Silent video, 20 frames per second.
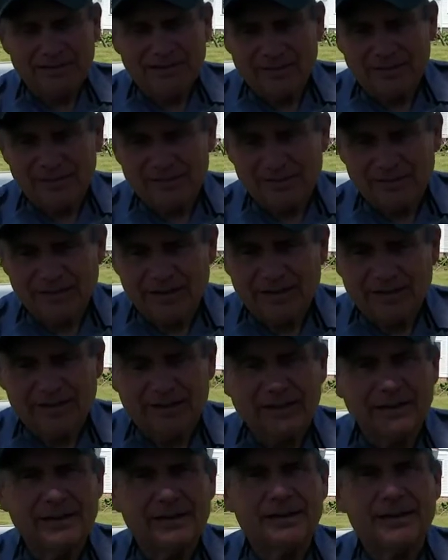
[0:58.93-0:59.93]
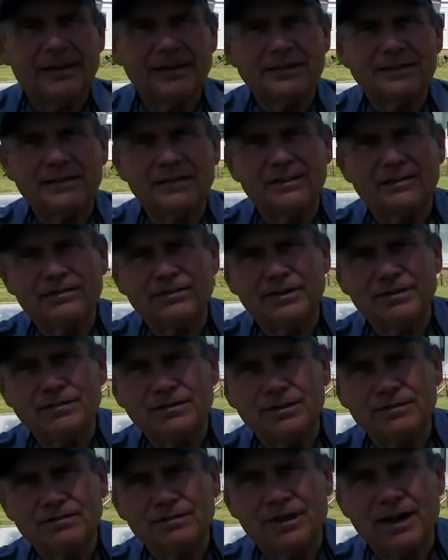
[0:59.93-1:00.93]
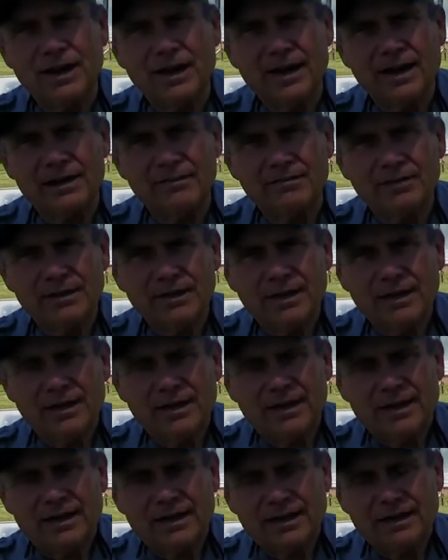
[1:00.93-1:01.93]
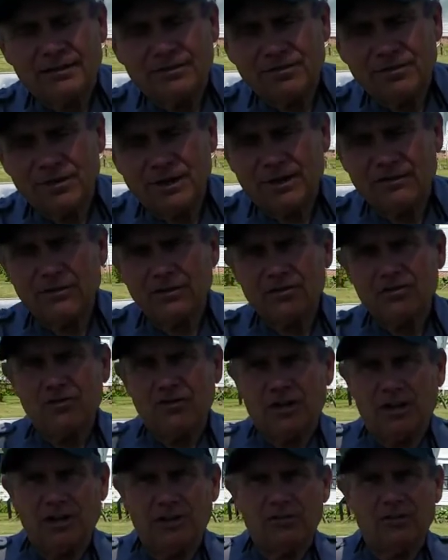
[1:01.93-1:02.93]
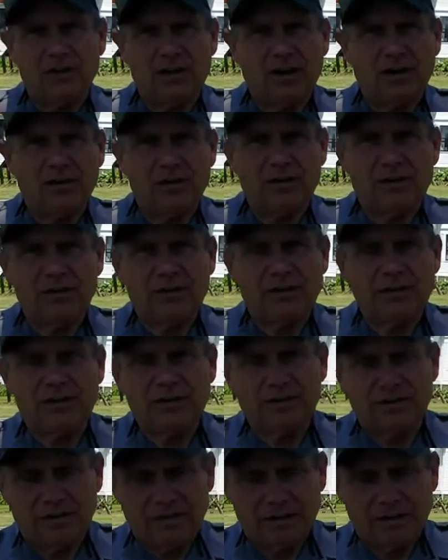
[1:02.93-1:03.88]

this lake in 1855. And it forever changed our area here